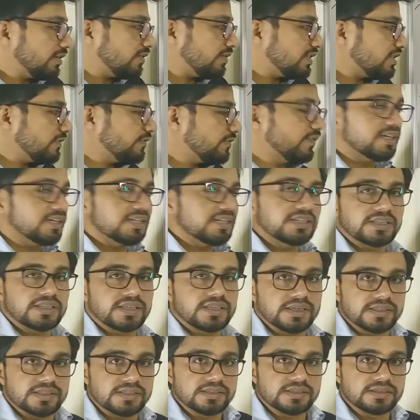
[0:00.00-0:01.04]
That was the
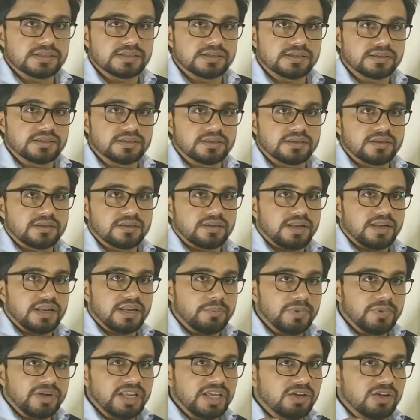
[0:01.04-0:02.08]
first case.
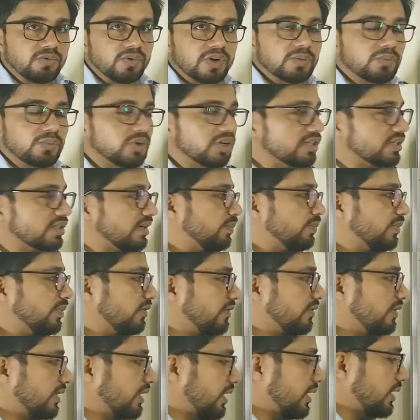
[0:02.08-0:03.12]
Let me take one more
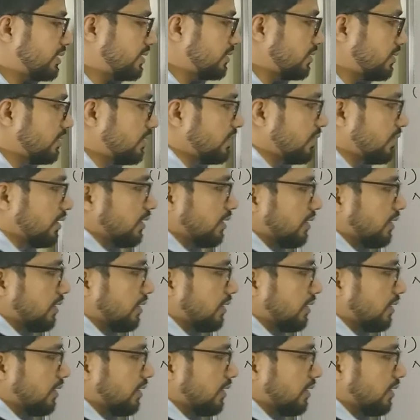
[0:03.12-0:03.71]
example for that.